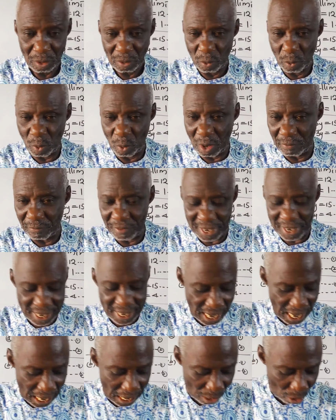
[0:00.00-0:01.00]
Work very
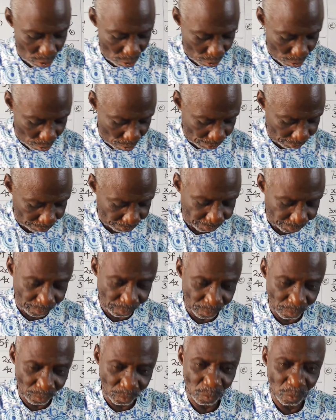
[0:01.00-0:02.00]
hard, though.
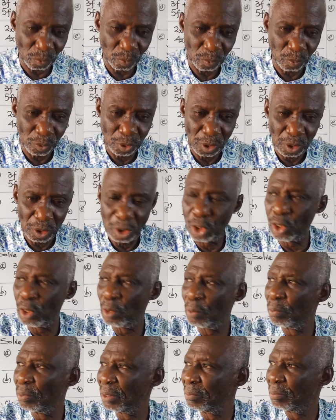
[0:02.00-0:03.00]

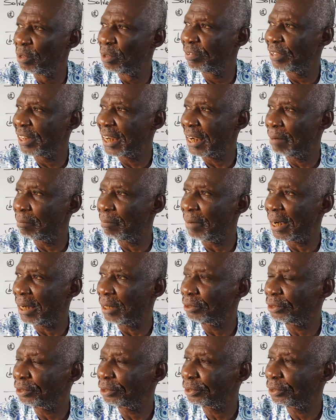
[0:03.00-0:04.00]
Don't be moving
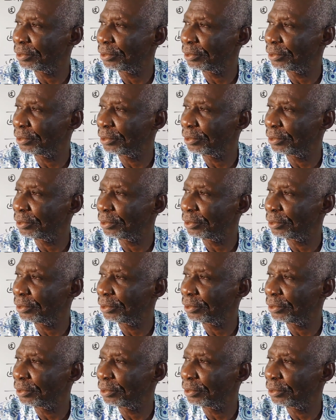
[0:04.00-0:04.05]
about.